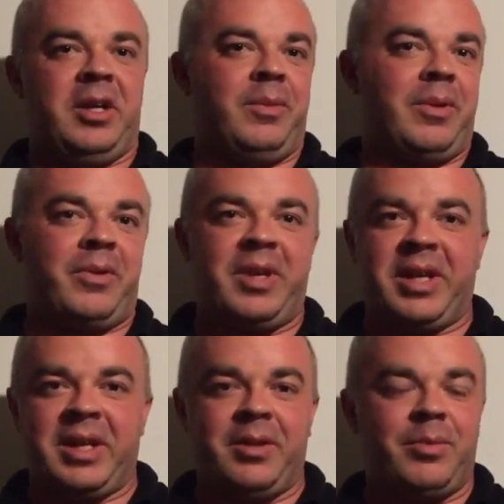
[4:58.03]
You're
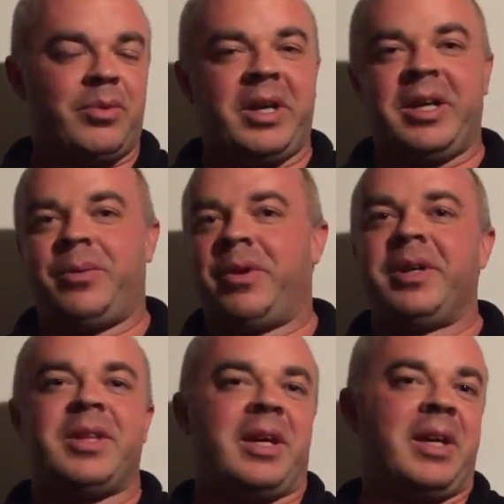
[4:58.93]
thinking, Brian,
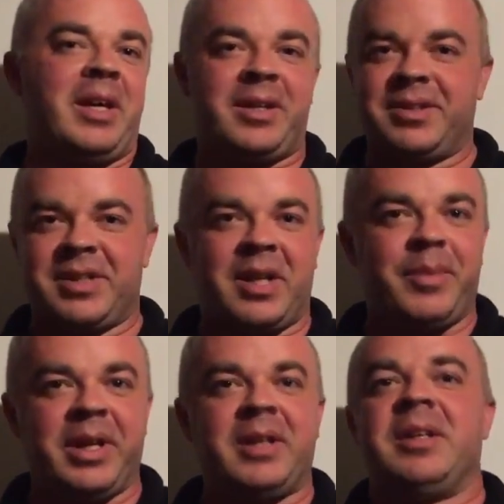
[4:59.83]
what the heck does
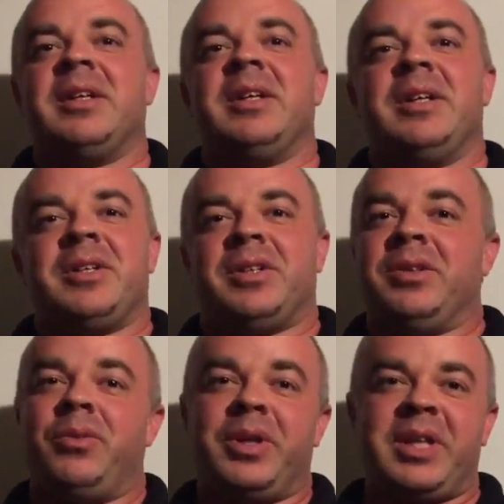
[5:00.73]
that mean?
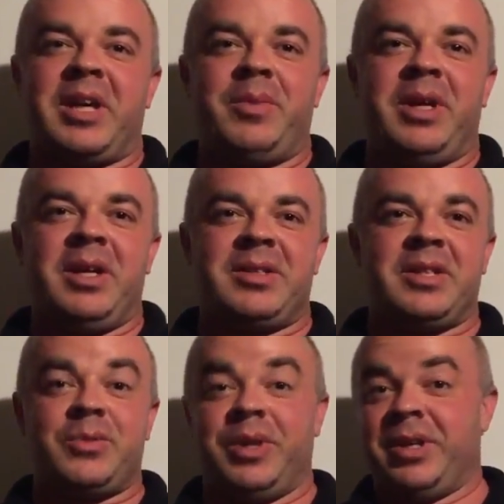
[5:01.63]
What that means
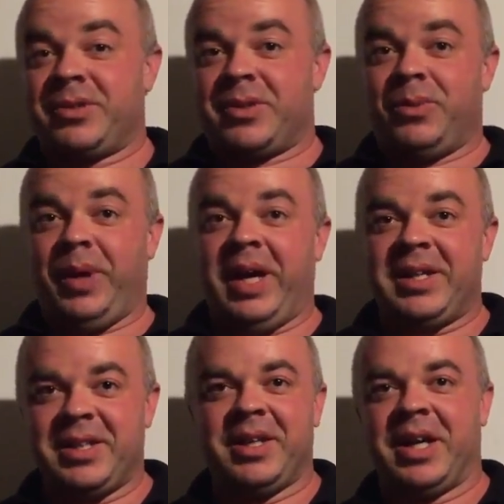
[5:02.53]
is we use the weight